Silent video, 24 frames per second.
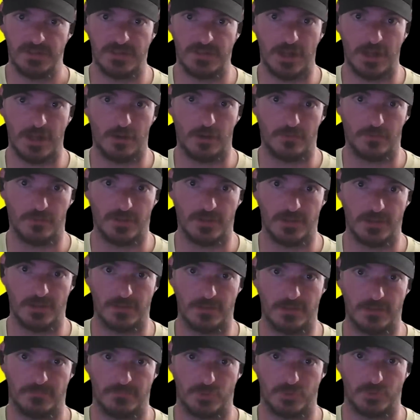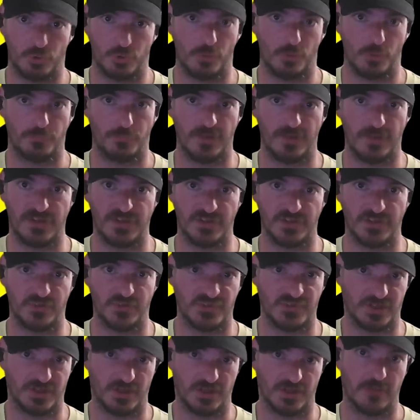you know the, the
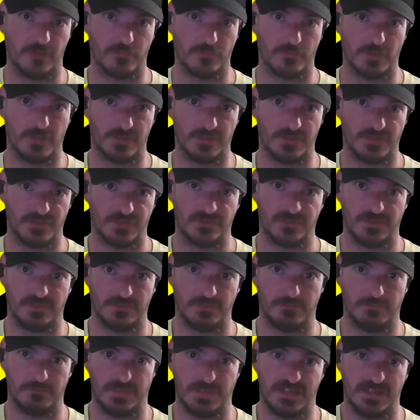corporations and the governments uh,